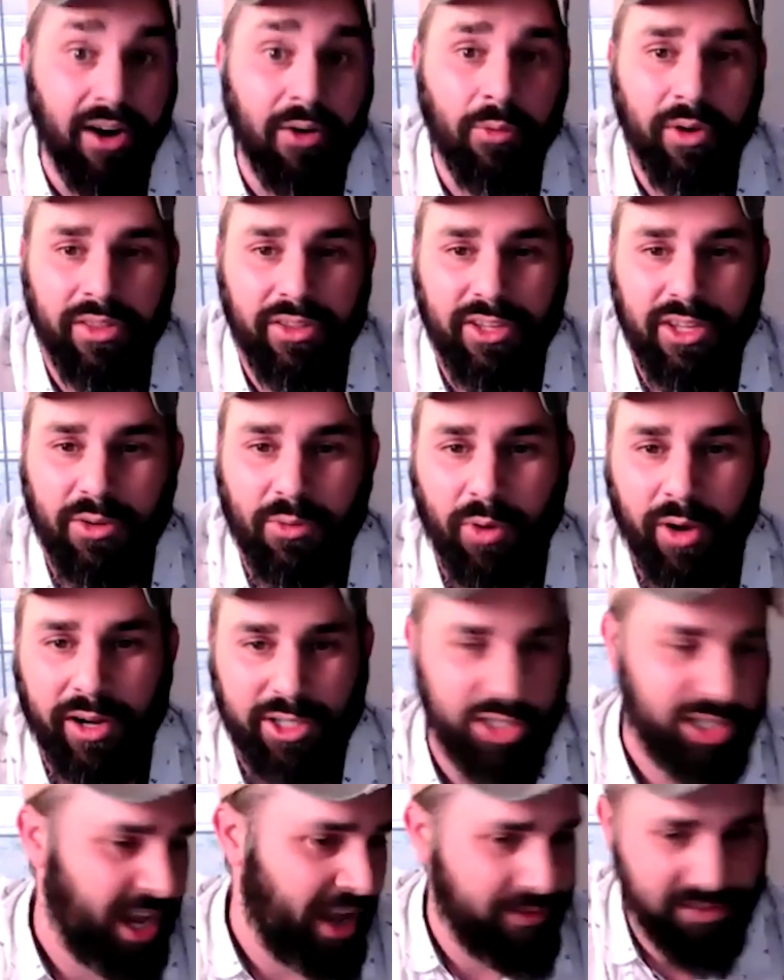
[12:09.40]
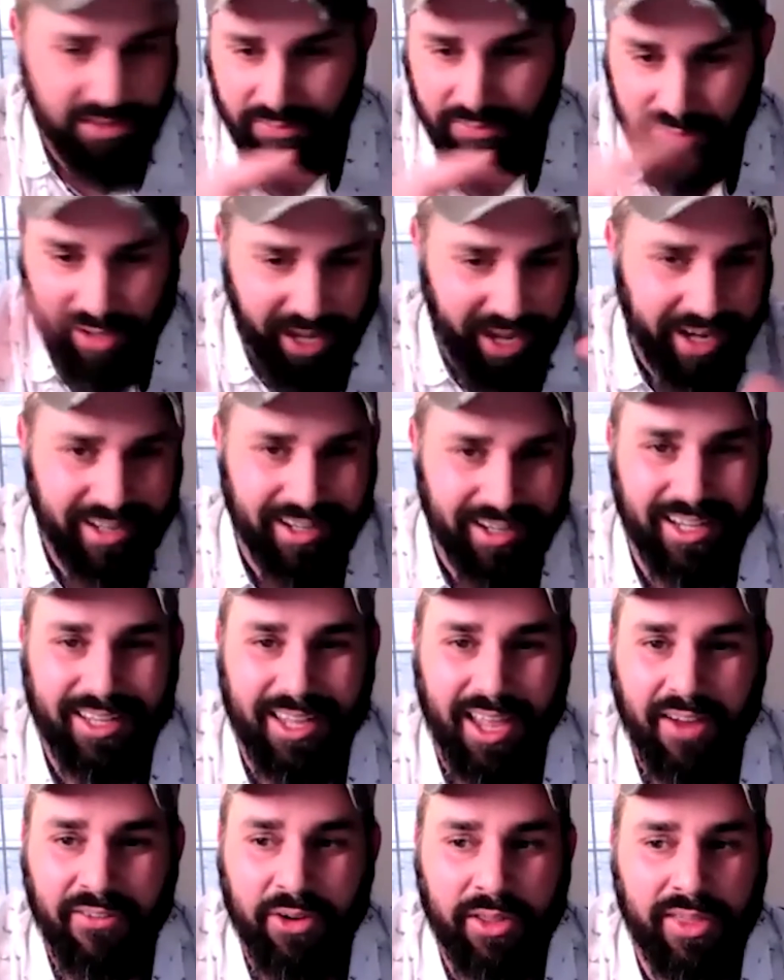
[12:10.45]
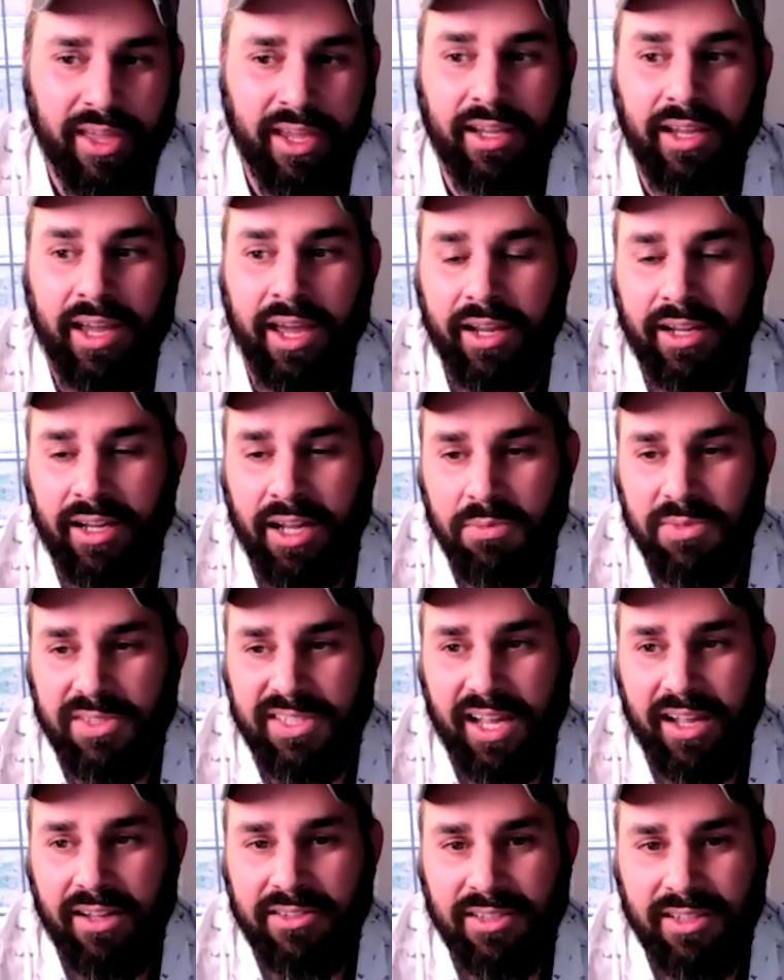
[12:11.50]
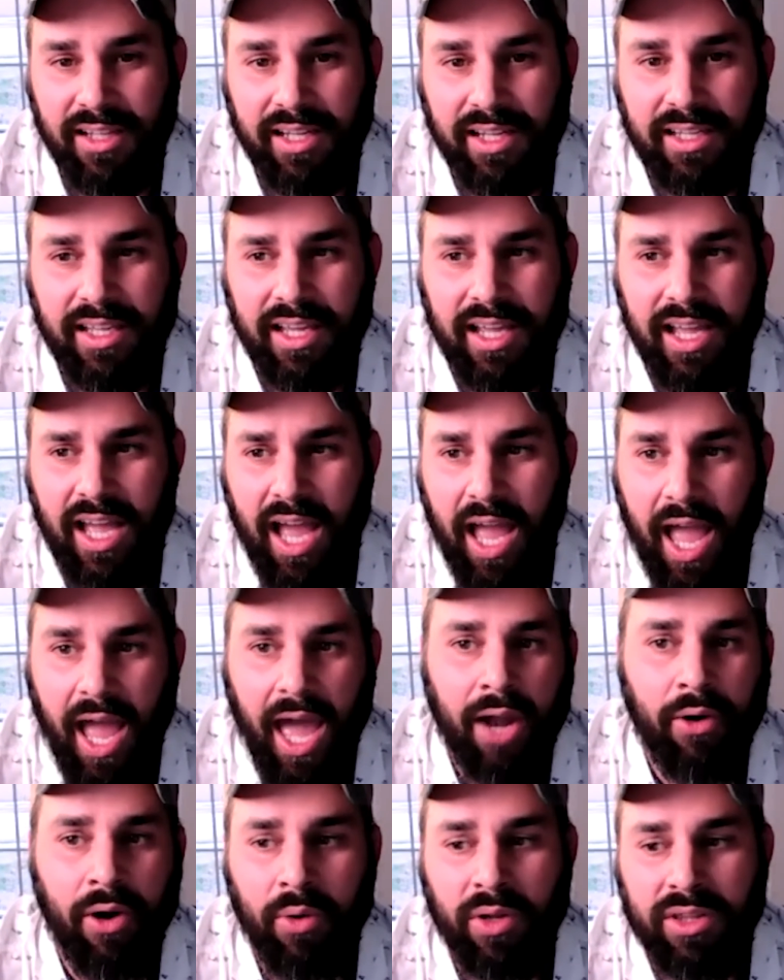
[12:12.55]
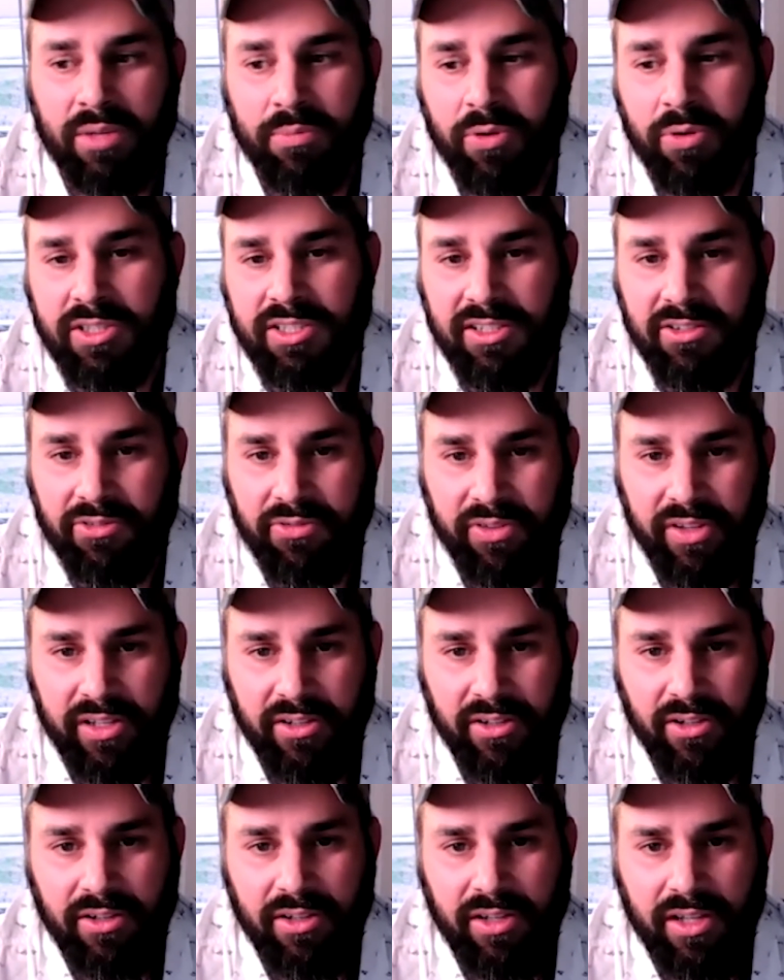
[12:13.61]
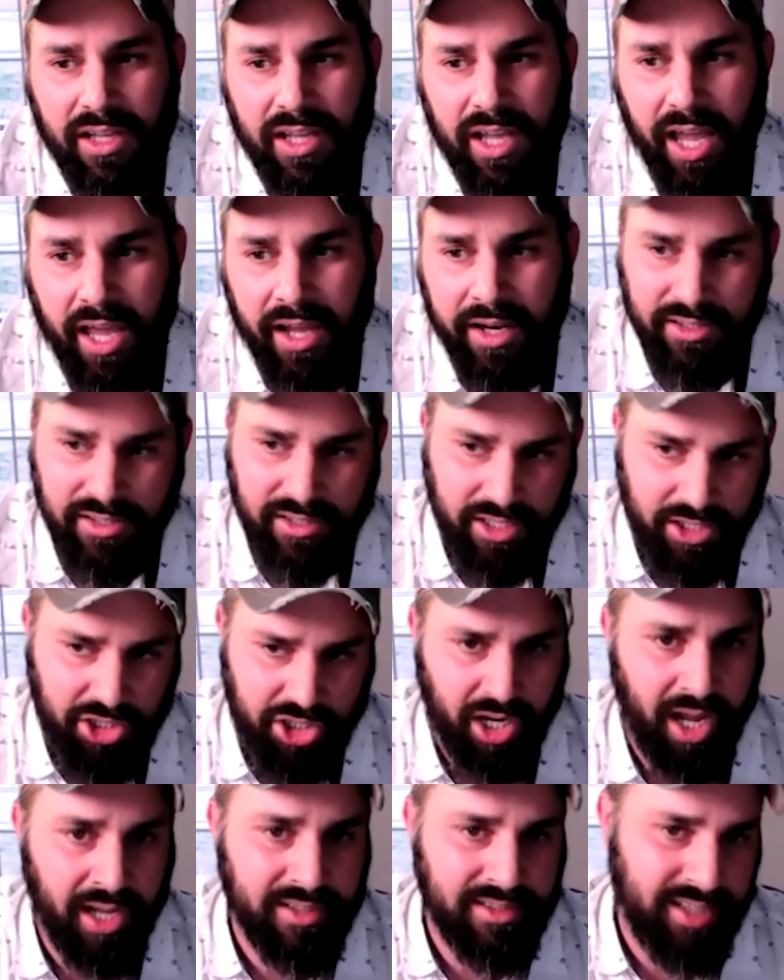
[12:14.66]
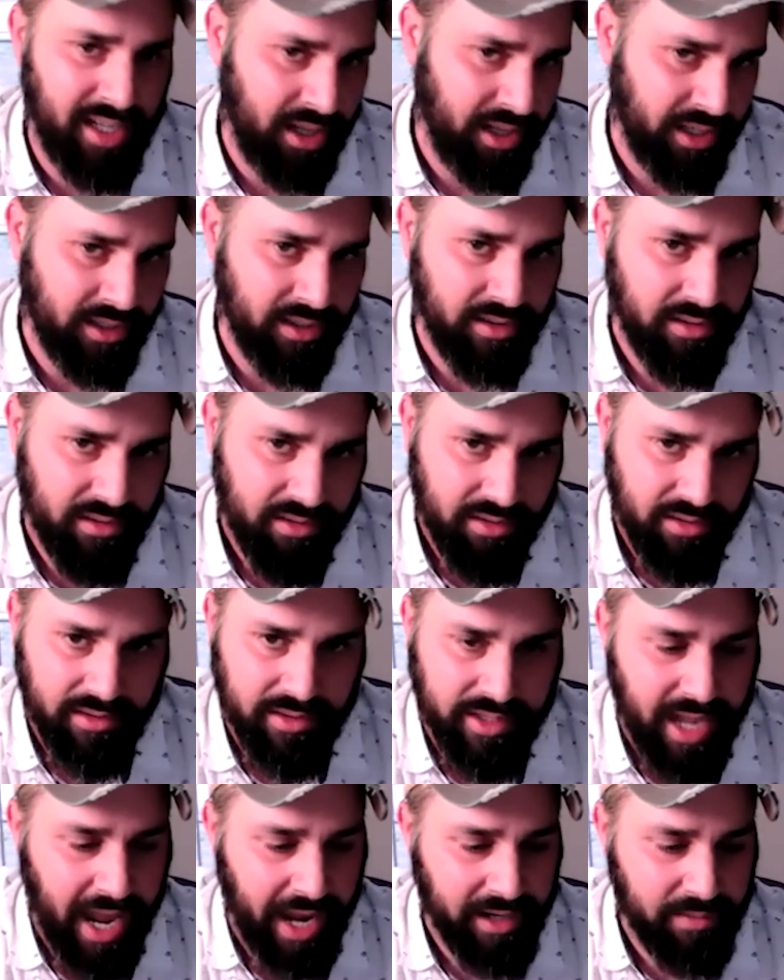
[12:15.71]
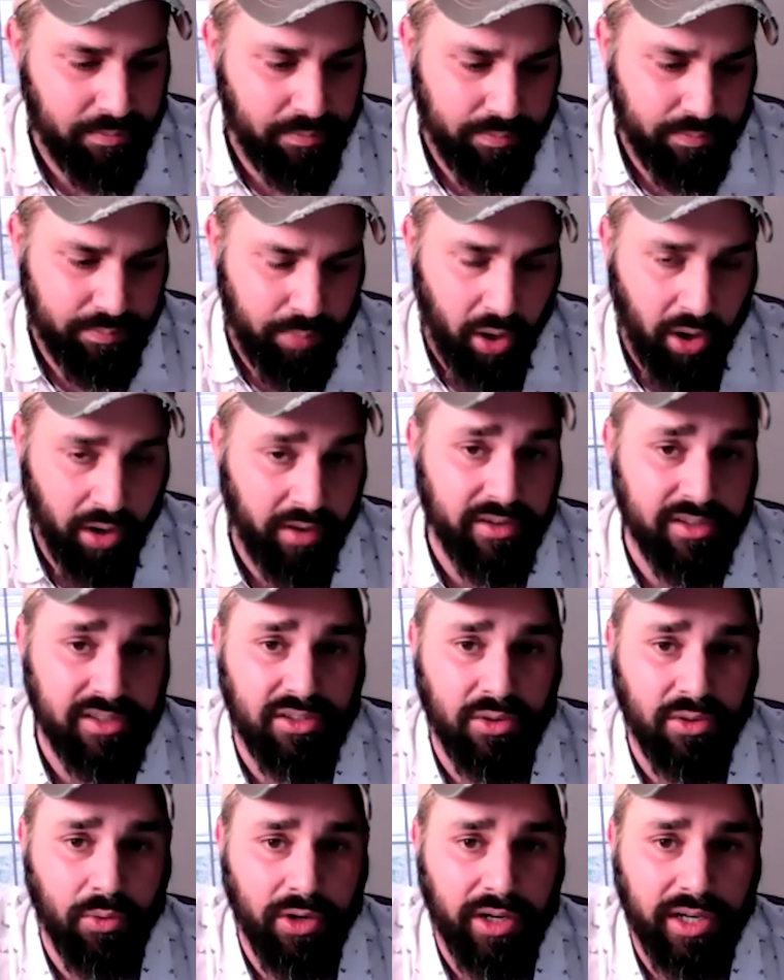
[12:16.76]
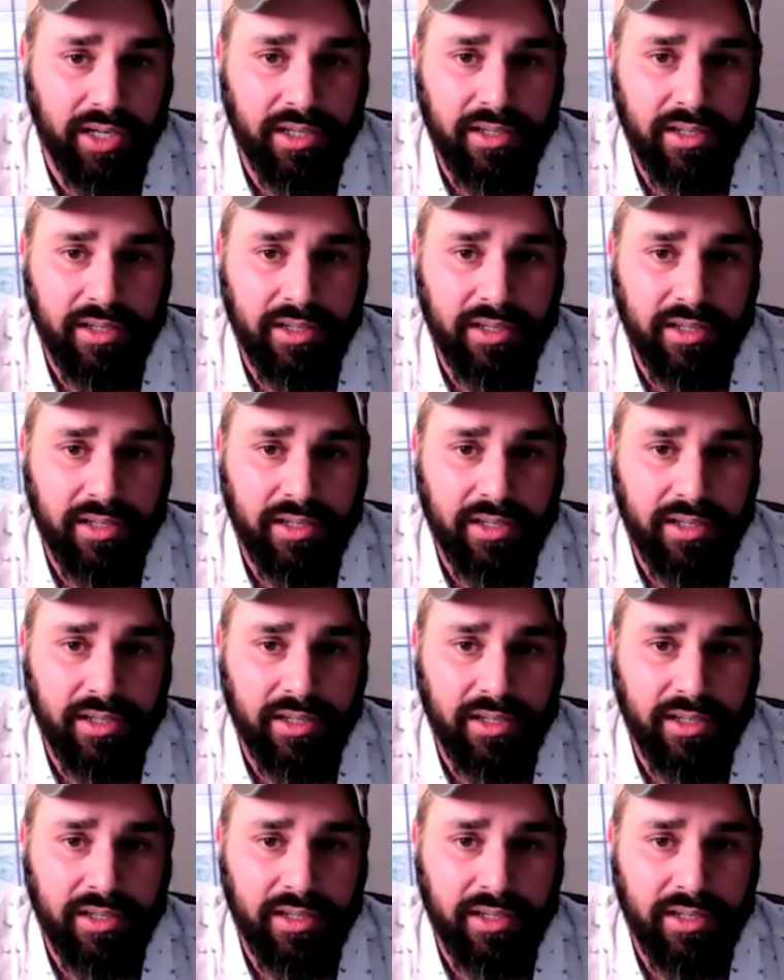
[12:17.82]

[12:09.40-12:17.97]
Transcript: whether you want shafts of light, like, everything kind of comes down to, like, how do I want the person to feel? And is this shot telling that part of the story